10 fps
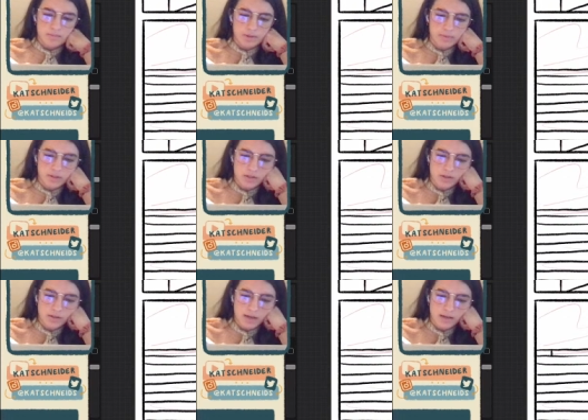I'm gonna
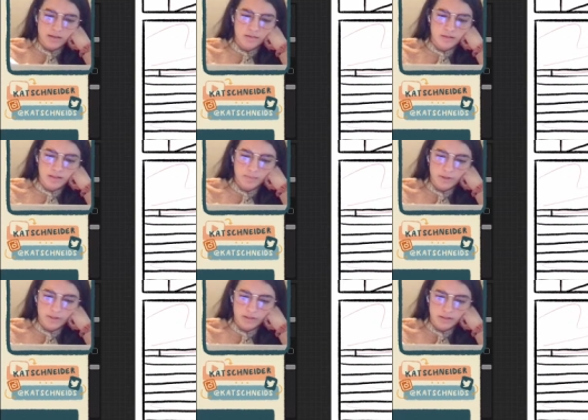start adding in these
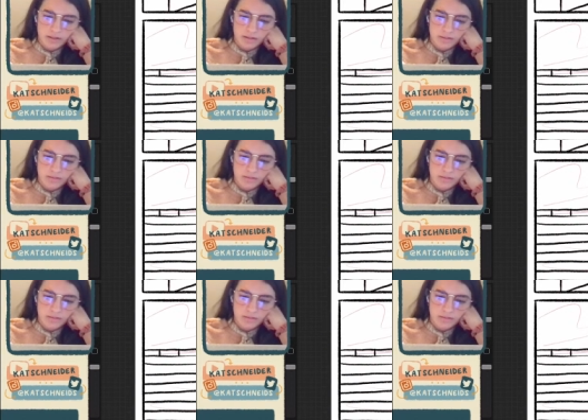bricks.